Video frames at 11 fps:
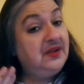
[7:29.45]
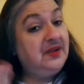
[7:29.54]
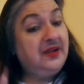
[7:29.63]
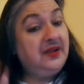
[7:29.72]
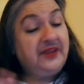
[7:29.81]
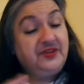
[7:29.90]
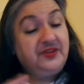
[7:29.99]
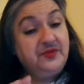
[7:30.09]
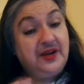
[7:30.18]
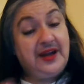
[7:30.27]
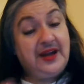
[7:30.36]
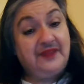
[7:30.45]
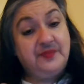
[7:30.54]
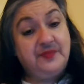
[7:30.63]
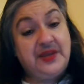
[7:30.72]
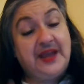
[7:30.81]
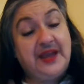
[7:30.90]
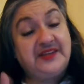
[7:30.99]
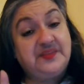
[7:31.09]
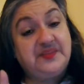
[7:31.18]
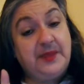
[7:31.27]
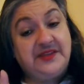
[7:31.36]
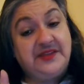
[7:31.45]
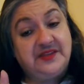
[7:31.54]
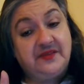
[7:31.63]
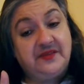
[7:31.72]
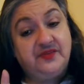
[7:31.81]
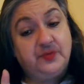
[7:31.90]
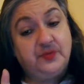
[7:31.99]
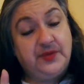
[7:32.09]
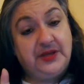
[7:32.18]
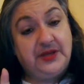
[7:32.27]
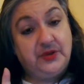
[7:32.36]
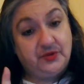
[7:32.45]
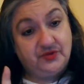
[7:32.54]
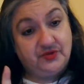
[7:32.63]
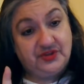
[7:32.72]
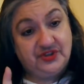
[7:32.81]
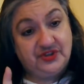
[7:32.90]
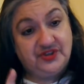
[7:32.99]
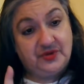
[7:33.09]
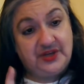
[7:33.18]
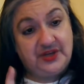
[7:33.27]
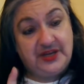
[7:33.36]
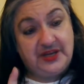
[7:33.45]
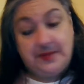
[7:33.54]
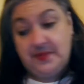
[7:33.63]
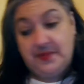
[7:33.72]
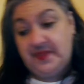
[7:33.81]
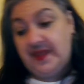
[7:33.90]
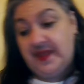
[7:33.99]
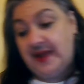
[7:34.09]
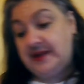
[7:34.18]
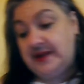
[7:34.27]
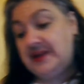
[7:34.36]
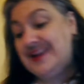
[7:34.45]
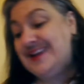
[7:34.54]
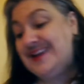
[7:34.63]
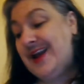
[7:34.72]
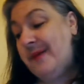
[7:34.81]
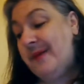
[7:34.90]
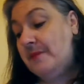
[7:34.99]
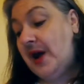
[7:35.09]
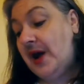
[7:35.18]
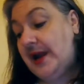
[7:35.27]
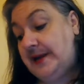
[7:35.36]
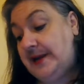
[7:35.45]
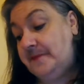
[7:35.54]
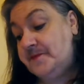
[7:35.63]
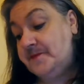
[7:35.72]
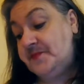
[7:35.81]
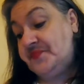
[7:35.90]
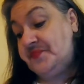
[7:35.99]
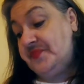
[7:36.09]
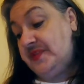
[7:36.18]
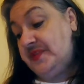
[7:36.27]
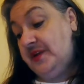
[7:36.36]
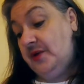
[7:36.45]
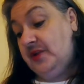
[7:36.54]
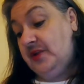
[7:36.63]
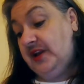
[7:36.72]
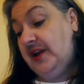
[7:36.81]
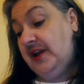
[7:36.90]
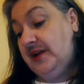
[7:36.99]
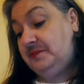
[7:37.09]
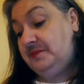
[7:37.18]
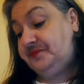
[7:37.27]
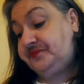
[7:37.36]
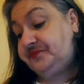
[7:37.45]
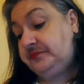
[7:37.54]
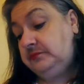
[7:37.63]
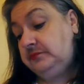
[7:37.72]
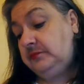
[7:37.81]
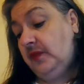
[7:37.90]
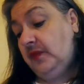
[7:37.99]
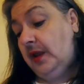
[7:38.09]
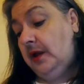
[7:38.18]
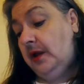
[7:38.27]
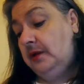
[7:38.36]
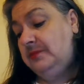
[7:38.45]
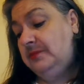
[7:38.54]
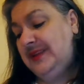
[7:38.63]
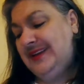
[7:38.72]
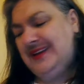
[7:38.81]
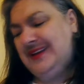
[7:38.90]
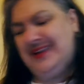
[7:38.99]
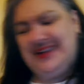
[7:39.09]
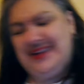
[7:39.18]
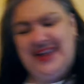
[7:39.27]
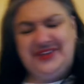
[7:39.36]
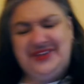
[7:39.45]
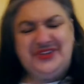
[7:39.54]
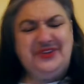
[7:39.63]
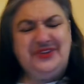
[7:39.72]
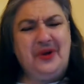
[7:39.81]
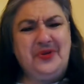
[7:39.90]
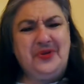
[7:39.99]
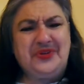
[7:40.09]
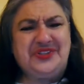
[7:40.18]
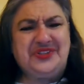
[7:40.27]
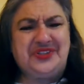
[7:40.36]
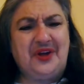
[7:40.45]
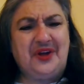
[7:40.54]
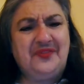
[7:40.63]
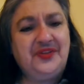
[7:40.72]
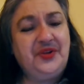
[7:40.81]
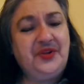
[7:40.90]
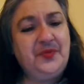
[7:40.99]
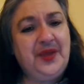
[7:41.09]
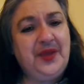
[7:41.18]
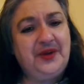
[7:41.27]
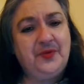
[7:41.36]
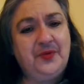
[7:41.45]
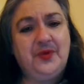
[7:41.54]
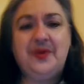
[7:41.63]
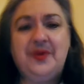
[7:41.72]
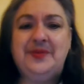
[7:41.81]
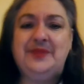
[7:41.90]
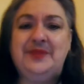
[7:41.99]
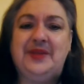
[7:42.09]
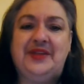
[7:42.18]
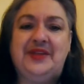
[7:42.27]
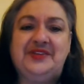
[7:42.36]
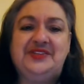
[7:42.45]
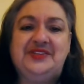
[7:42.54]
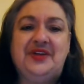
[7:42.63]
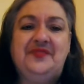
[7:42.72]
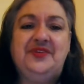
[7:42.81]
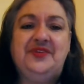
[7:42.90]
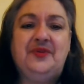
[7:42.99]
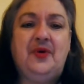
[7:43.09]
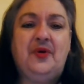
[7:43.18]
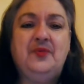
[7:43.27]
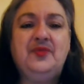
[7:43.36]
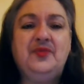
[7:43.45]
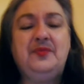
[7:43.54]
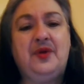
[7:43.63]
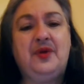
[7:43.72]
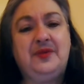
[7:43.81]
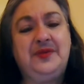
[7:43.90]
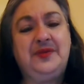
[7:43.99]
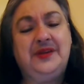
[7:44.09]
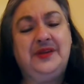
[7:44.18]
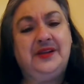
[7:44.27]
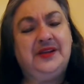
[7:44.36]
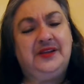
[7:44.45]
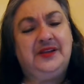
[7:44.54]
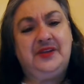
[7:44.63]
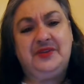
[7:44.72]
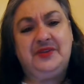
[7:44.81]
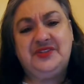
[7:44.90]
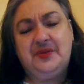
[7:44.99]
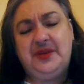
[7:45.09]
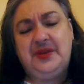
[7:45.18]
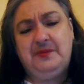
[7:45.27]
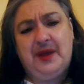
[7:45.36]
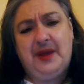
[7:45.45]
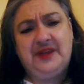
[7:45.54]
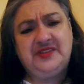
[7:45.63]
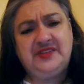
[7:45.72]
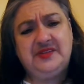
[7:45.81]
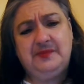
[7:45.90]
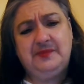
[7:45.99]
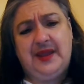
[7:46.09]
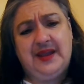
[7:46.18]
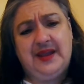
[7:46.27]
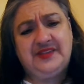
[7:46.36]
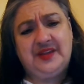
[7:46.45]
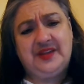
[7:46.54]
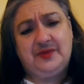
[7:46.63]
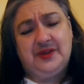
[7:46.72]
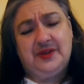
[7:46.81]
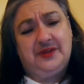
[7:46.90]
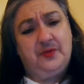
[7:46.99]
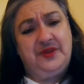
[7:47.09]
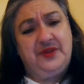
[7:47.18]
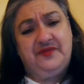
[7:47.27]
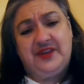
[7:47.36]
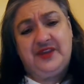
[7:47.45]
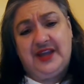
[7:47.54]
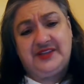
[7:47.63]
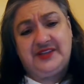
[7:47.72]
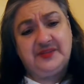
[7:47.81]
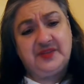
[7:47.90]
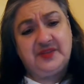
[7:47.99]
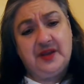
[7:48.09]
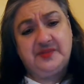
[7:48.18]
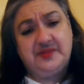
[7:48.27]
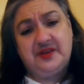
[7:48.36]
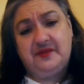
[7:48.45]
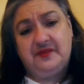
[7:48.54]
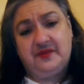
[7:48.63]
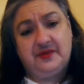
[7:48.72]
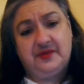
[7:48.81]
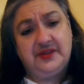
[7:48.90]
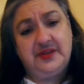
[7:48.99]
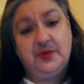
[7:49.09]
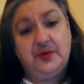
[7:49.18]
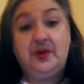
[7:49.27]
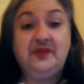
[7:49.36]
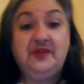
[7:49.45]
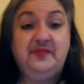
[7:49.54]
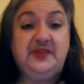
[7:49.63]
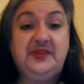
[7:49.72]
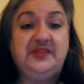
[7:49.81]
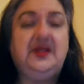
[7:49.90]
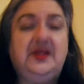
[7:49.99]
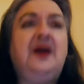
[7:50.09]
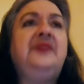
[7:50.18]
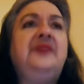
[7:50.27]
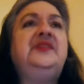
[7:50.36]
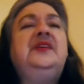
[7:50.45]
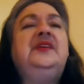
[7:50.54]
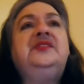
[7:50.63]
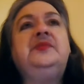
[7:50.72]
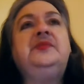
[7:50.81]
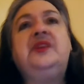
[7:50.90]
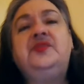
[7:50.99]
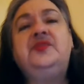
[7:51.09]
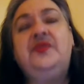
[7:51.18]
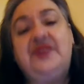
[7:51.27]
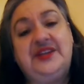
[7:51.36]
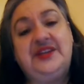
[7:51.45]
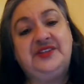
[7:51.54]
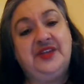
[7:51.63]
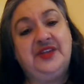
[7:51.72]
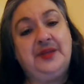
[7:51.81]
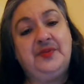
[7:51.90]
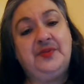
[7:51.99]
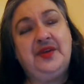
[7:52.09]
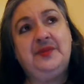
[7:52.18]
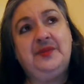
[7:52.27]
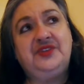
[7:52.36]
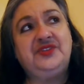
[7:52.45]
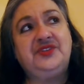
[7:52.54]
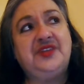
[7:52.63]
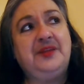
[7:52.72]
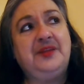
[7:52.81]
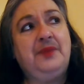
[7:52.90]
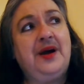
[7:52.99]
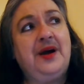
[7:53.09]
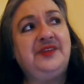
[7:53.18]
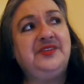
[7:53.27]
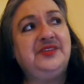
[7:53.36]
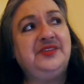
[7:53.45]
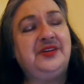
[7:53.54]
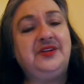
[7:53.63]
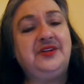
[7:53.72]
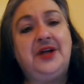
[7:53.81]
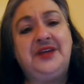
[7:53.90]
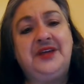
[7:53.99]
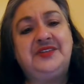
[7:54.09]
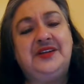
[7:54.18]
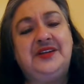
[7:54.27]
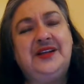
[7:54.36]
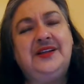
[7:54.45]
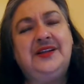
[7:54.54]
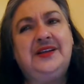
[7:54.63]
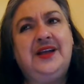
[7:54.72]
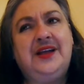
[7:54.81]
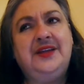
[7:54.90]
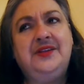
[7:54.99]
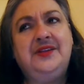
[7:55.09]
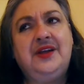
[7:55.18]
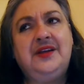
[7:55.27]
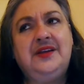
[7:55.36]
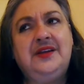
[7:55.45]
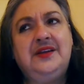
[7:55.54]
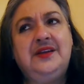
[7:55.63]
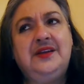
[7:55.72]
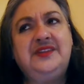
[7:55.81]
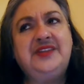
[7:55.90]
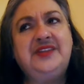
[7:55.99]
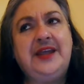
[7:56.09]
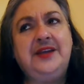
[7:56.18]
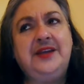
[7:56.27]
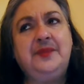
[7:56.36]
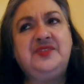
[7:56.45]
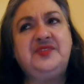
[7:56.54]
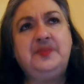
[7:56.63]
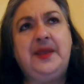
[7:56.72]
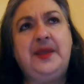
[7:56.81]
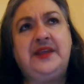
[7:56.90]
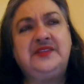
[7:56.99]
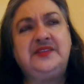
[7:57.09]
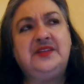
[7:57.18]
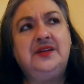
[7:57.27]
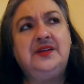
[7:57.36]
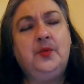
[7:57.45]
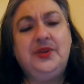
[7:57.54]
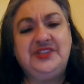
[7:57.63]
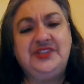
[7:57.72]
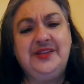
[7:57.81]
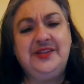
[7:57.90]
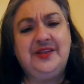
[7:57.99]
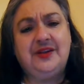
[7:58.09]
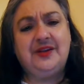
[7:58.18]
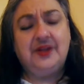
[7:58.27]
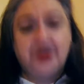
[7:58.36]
They do not have to be expensive to be nutritious. So keep that in mind. Okay. Get to know your stuff a little better. What do I mean by that? The stuff in your home or apartment. There are so many boxes and bags that we forget sometimes inadvertently. We all live busy lives. Sometimes we forget to label them. And it's just like boxes in a closet. And you're like, it's taking up space. What's in there?